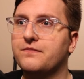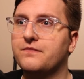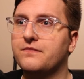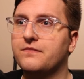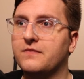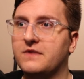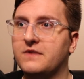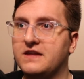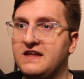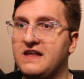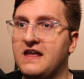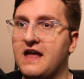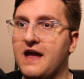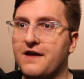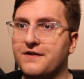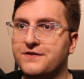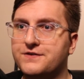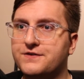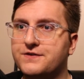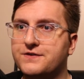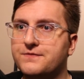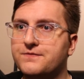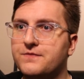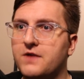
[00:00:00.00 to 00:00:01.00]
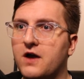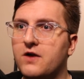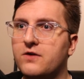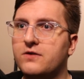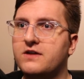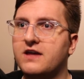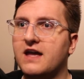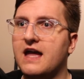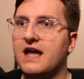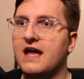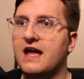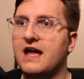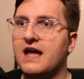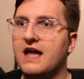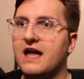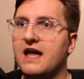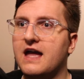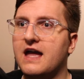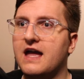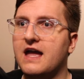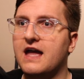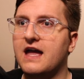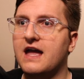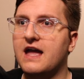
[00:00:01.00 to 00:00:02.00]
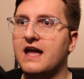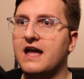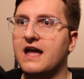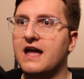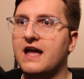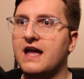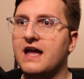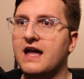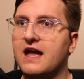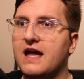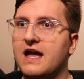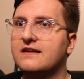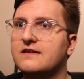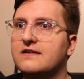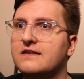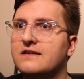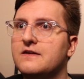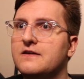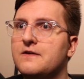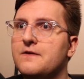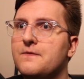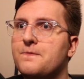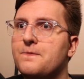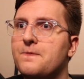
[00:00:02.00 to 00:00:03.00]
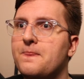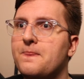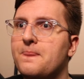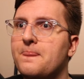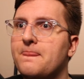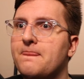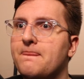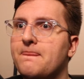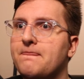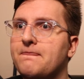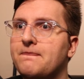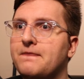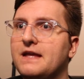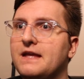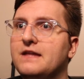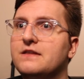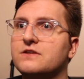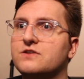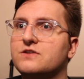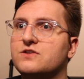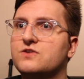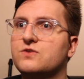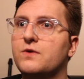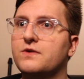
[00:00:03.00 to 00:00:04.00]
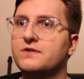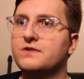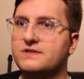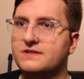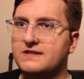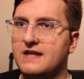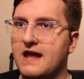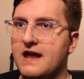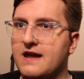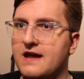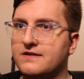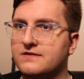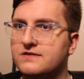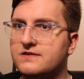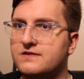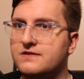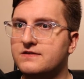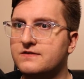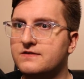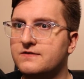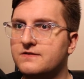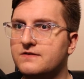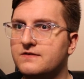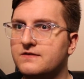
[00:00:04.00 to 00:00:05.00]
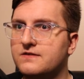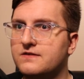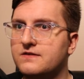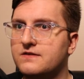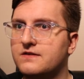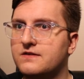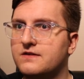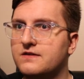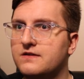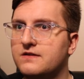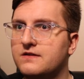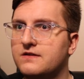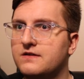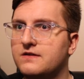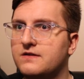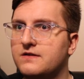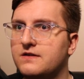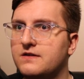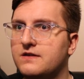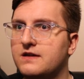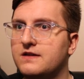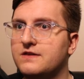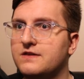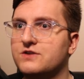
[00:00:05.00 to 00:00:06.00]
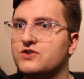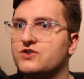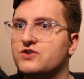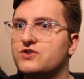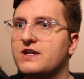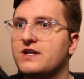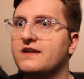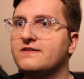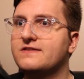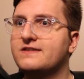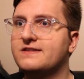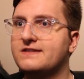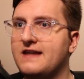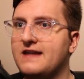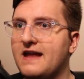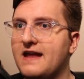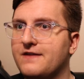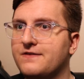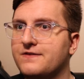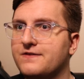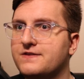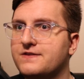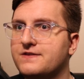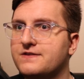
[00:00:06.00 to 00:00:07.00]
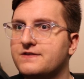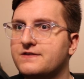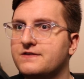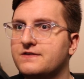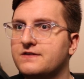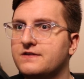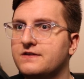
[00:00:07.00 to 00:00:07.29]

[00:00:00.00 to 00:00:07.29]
Yes. Okay. Boosted attack in the sword stance. In the shield stance.